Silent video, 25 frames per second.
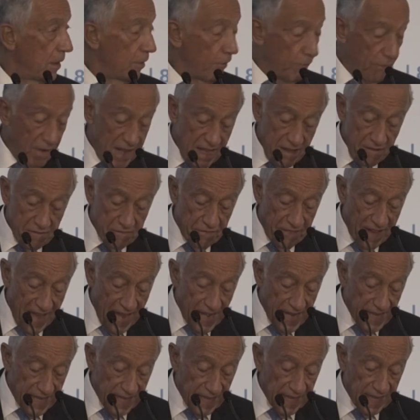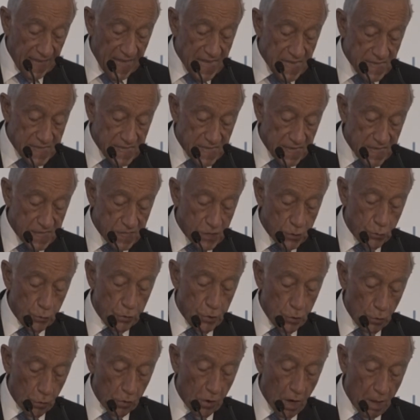reinventing answers to
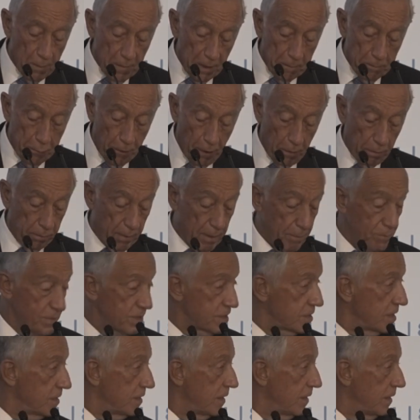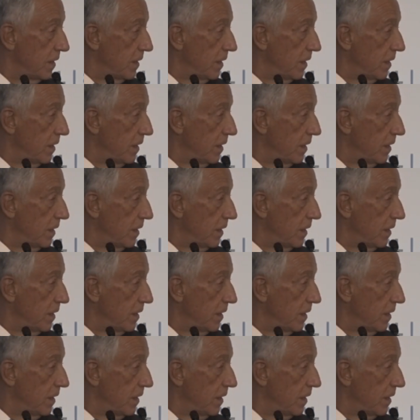new common problems,